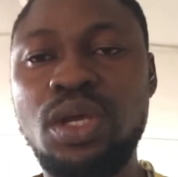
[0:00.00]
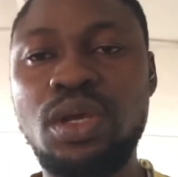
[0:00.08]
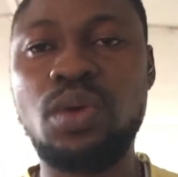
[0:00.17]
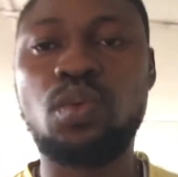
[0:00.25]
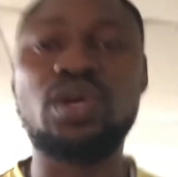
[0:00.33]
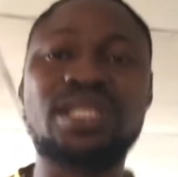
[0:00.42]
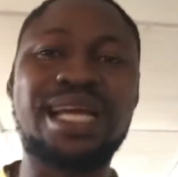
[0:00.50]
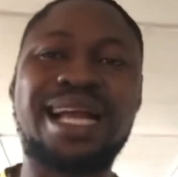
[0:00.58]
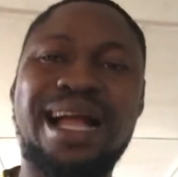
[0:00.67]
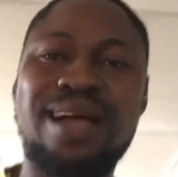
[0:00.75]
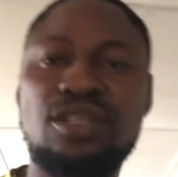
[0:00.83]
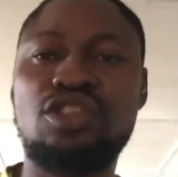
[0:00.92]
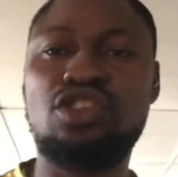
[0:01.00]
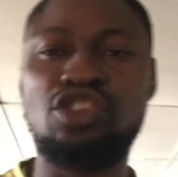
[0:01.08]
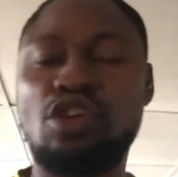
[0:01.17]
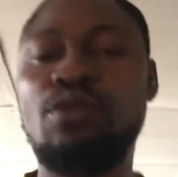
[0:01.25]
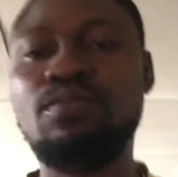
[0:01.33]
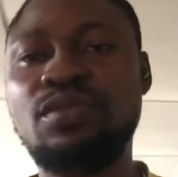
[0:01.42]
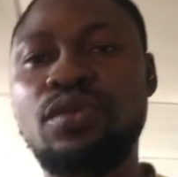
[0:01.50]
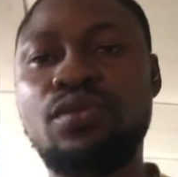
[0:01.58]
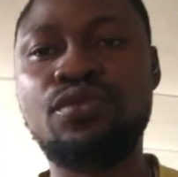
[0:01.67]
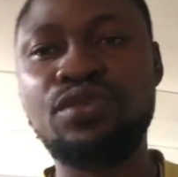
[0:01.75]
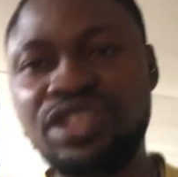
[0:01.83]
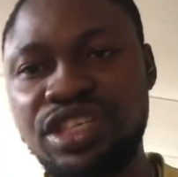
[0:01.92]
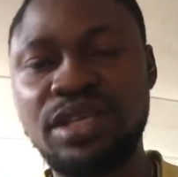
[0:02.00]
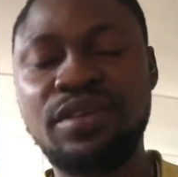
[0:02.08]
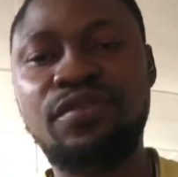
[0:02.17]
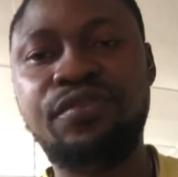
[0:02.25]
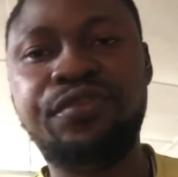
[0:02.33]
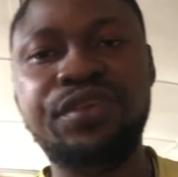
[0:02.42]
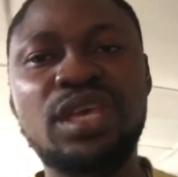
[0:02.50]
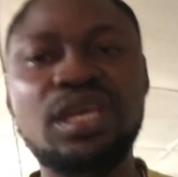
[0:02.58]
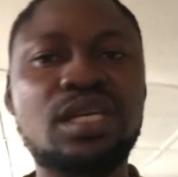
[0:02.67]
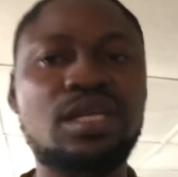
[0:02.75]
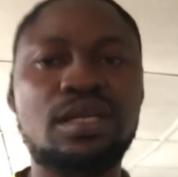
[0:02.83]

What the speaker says: with a calcium-rich feed.